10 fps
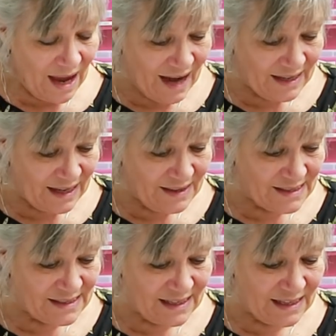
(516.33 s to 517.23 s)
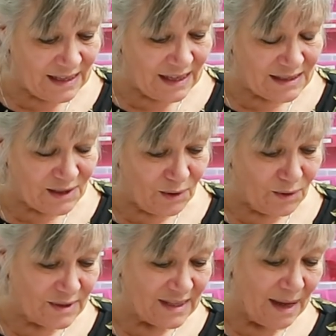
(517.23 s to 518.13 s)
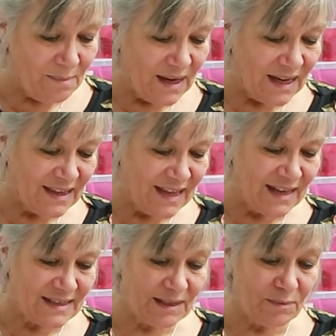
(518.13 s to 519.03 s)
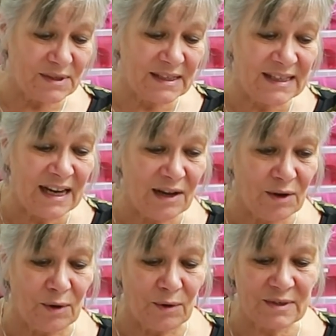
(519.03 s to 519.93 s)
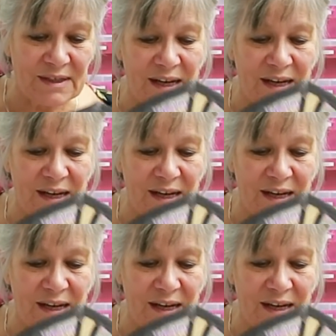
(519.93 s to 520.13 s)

And at this stained glass course, I made this. It was a day course,